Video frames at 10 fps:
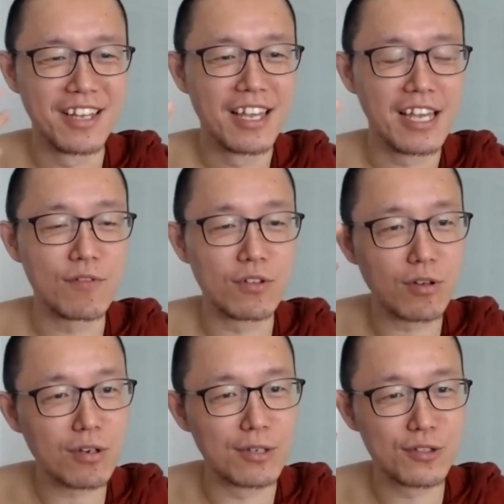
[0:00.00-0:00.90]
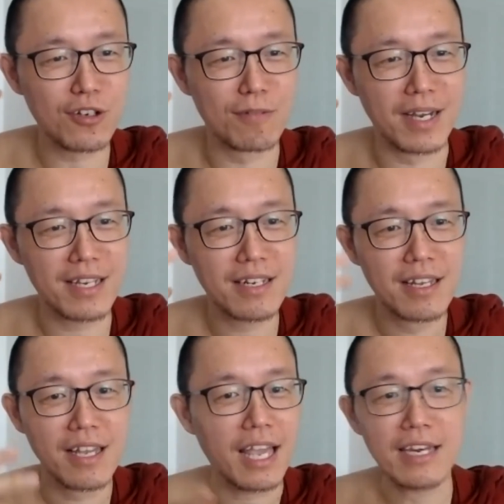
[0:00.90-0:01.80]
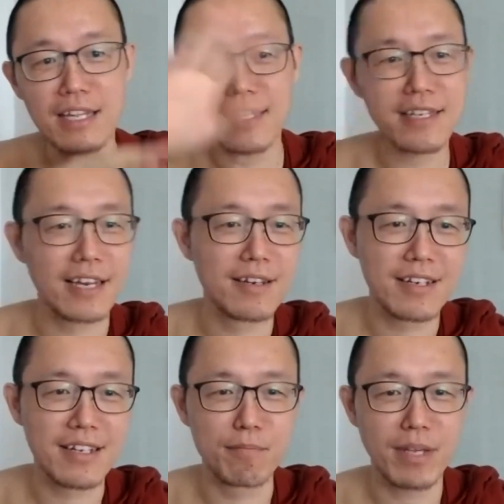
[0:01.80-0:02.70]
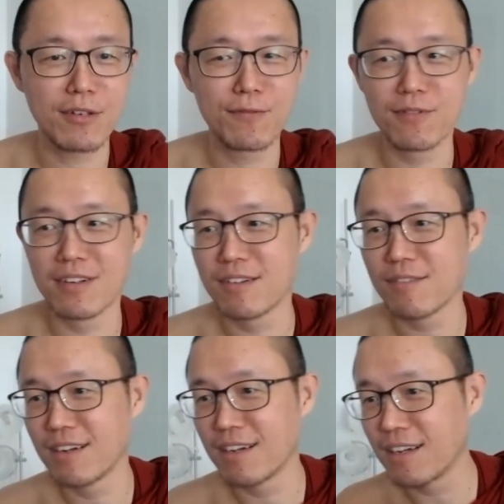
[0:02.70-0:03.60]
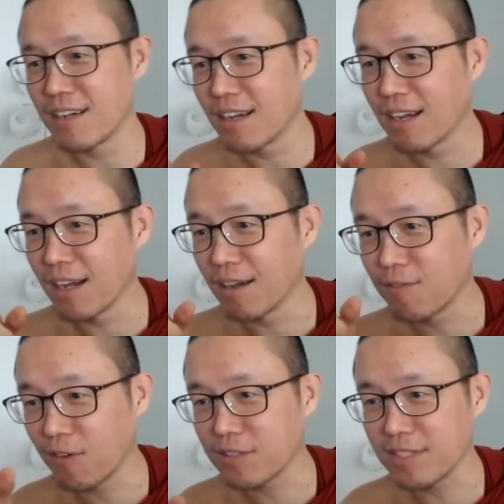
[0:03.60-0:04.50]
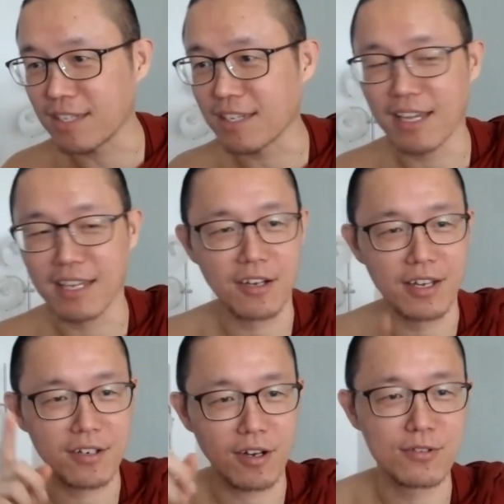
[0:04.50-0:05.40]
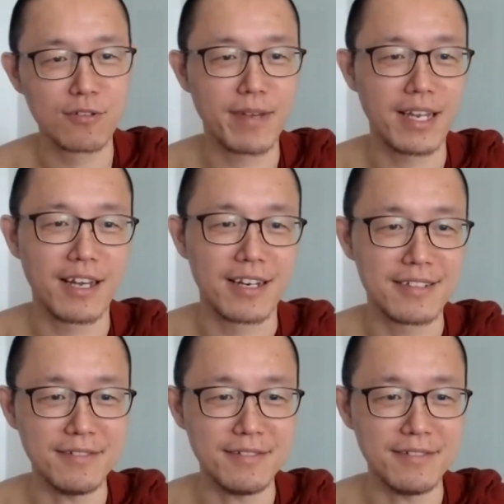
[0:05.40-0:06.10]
If you don't control your mind, anything can make you fall sick and can cause you bad luck.